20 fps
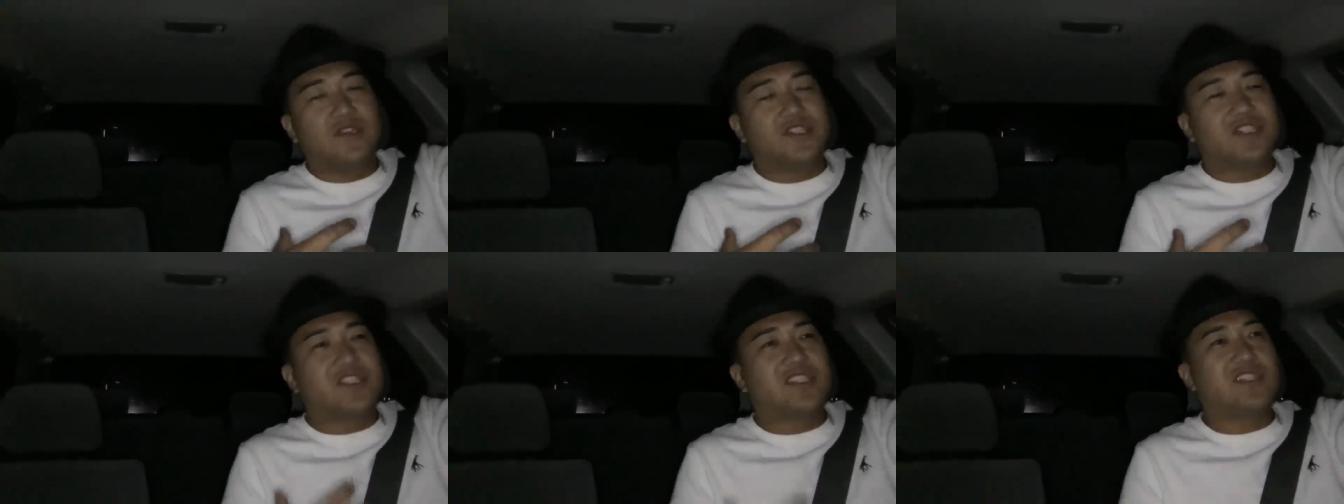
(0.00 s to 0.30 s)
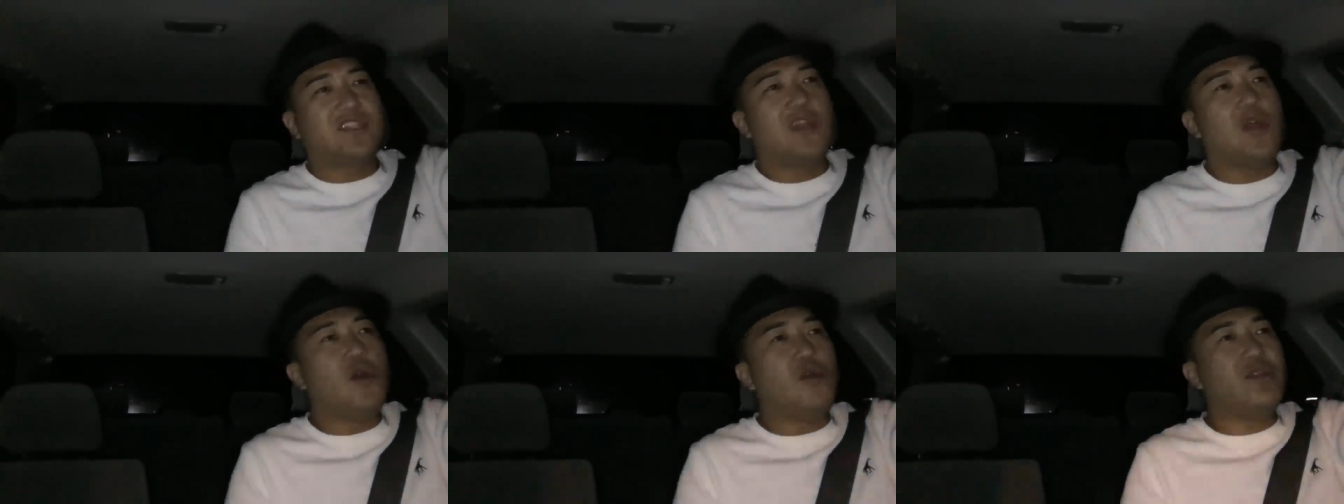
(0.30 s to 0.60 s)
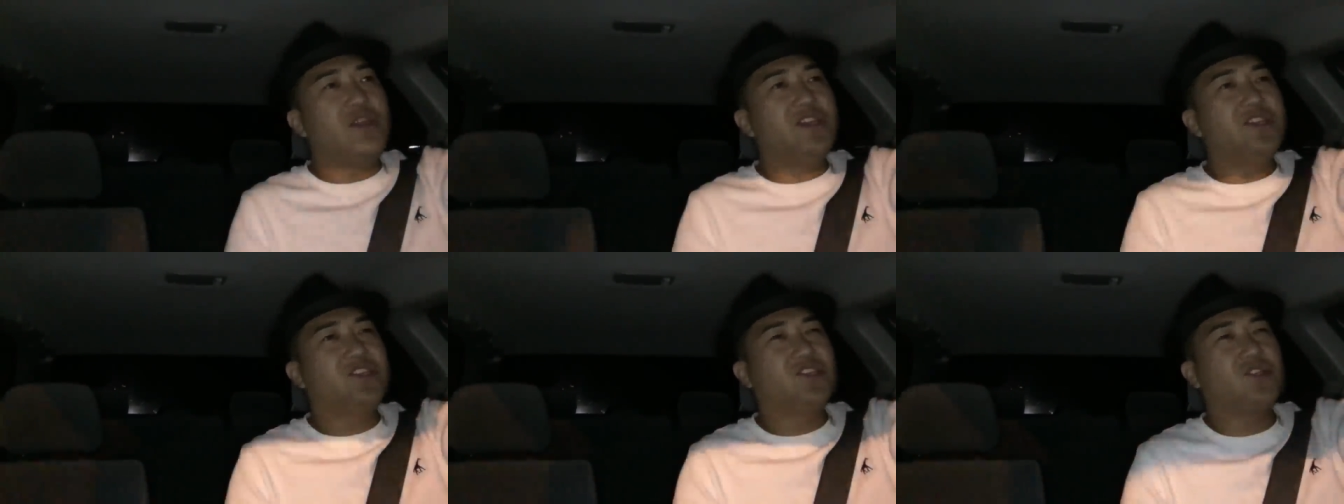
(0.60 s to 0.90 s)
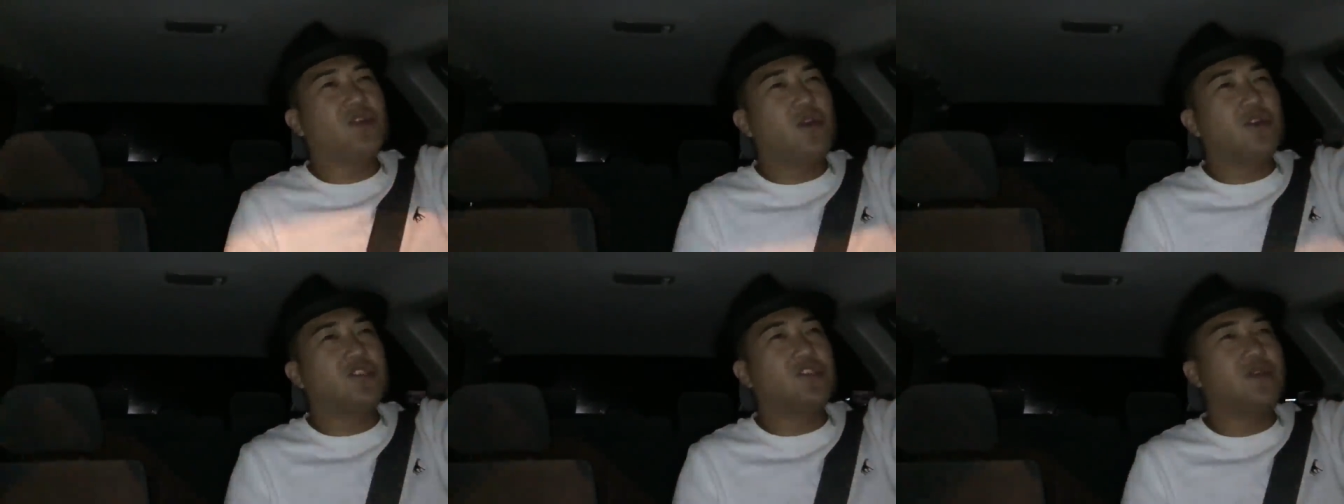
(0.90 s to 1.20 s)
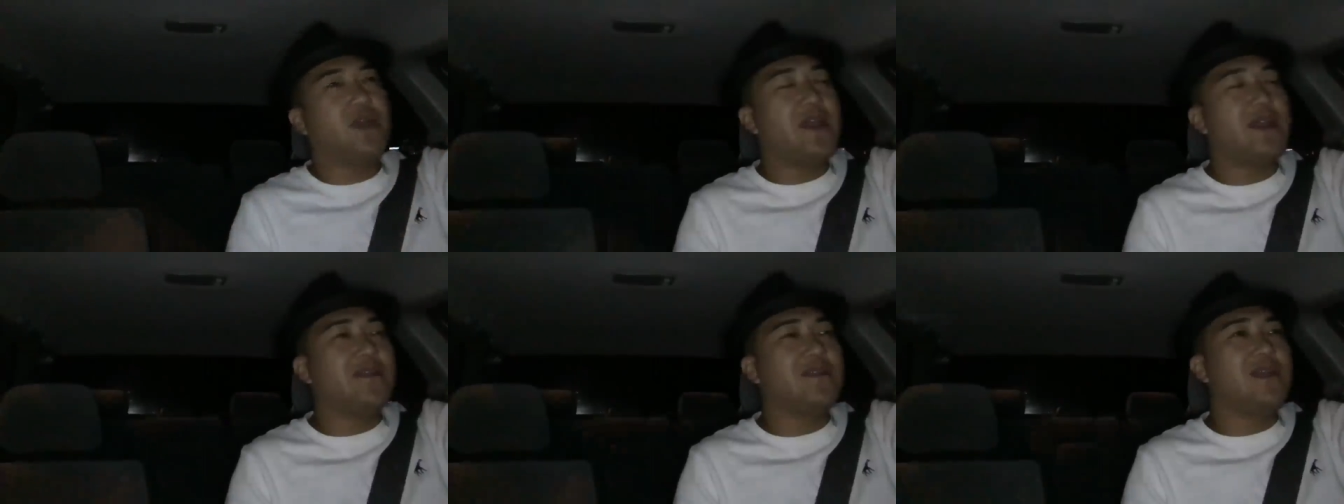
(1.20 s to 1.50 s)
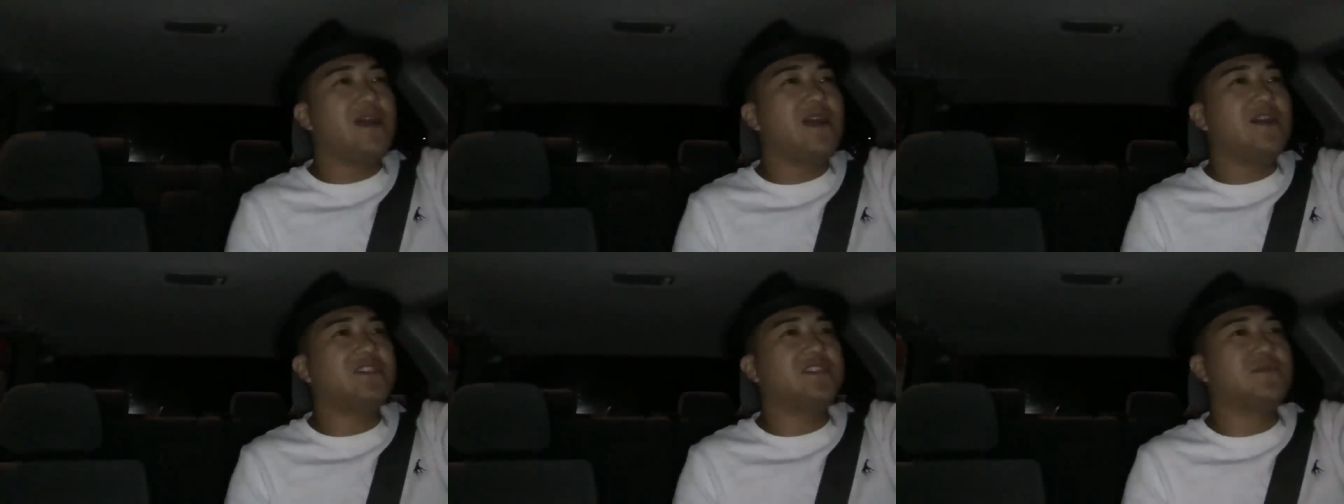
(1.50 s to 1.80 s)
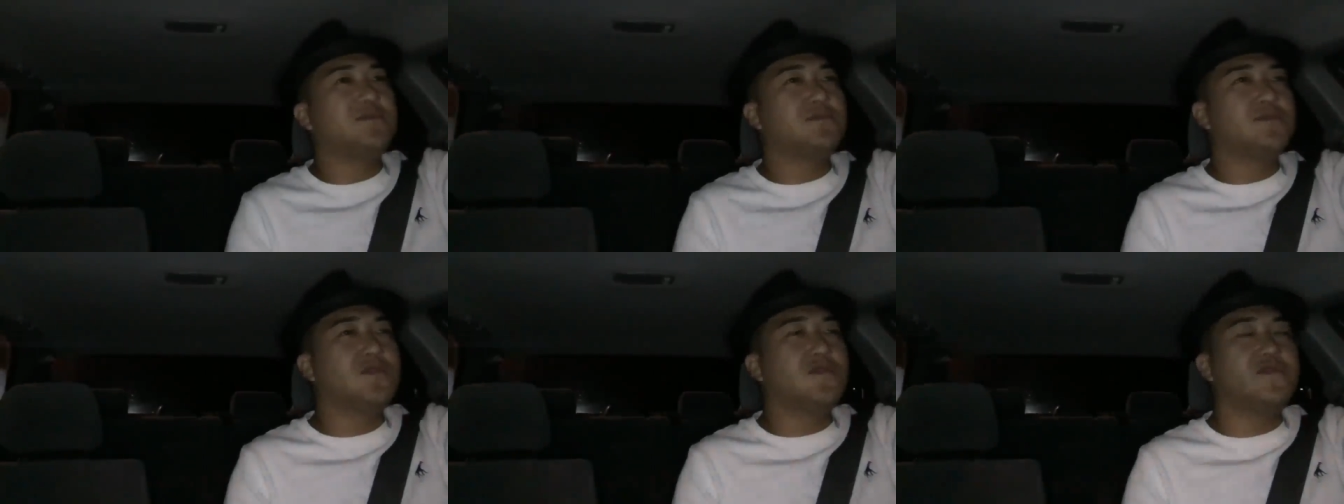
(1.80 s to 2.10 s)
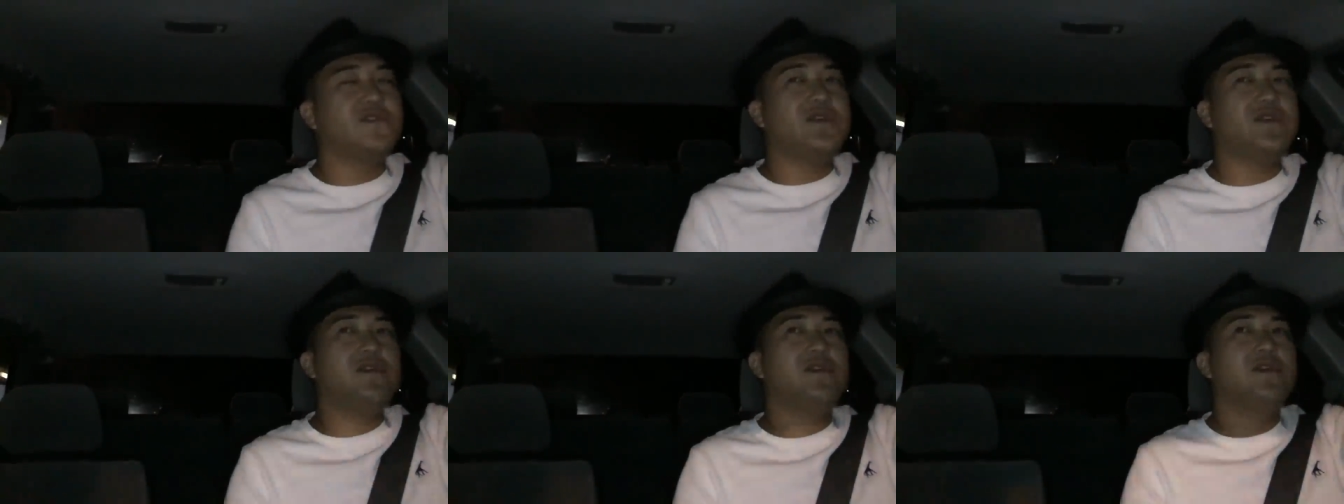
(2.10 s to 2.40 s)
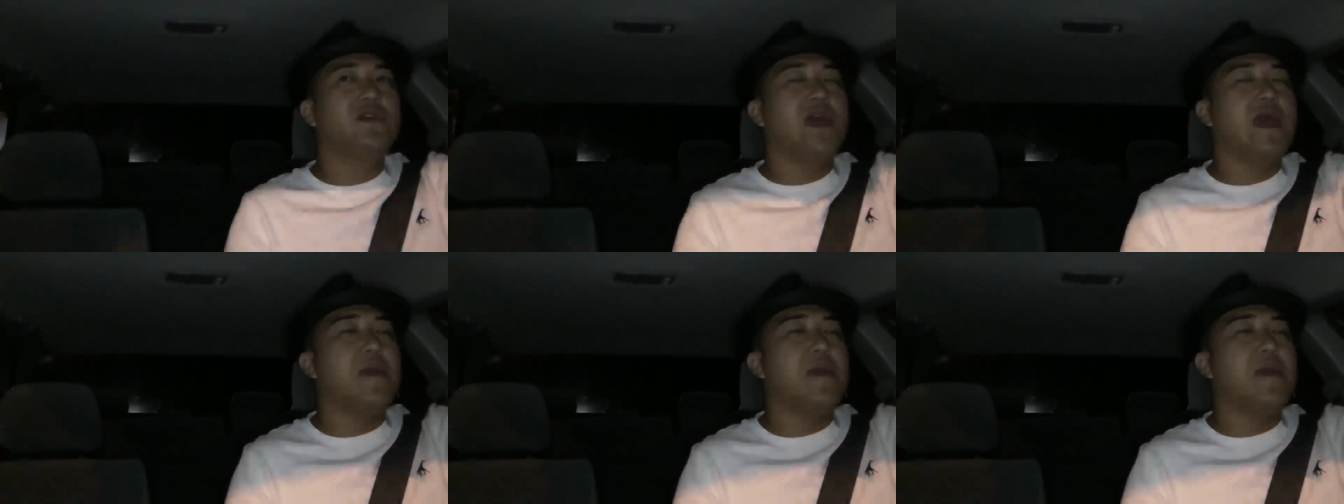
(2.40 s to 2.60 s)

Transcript: slowly start to analyze the movie